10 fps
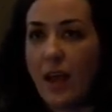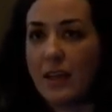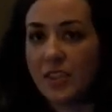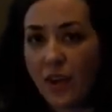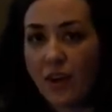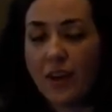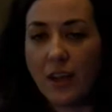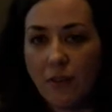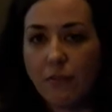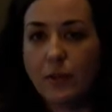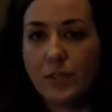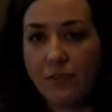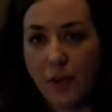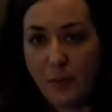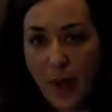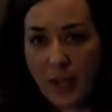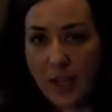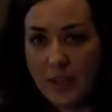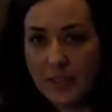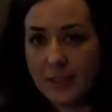as occurring in a few different
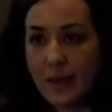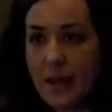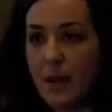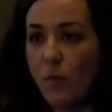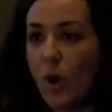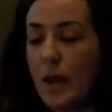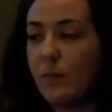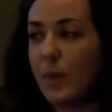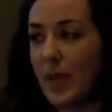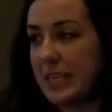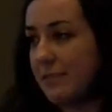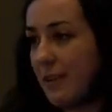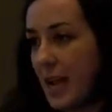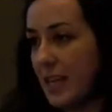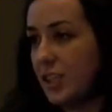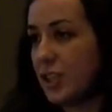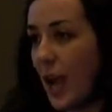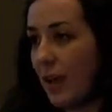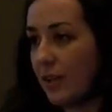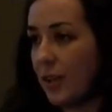buckets. Um, one we might define as
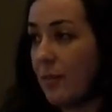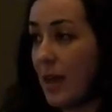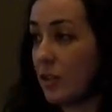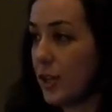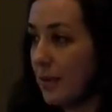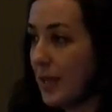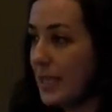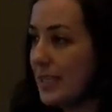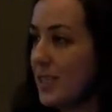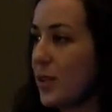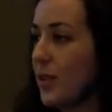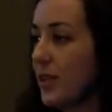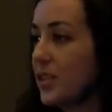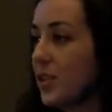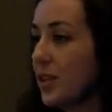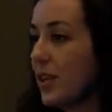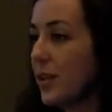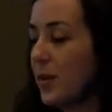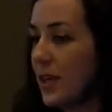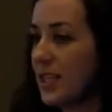childhood maltreatment, and so this could
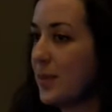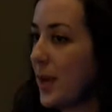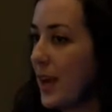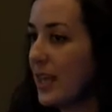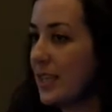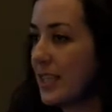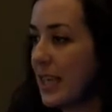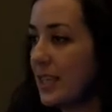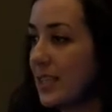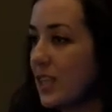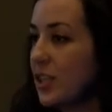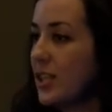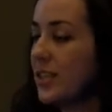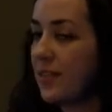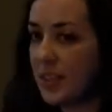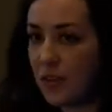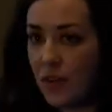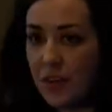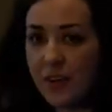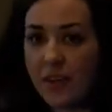include experiences such as physical
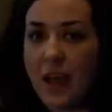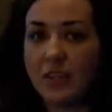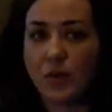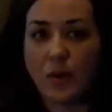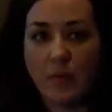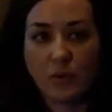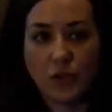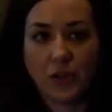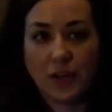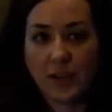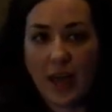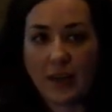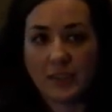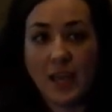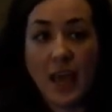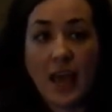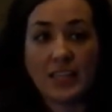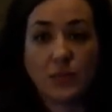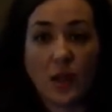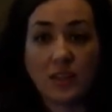neglect or emotional neglect,
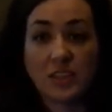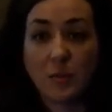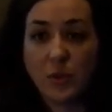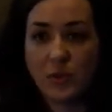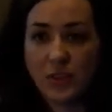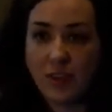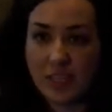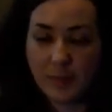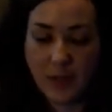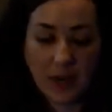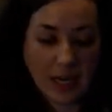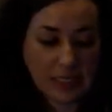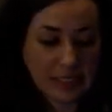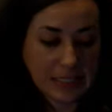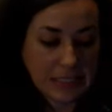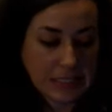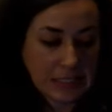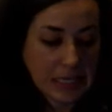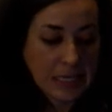as well as abusive experiences.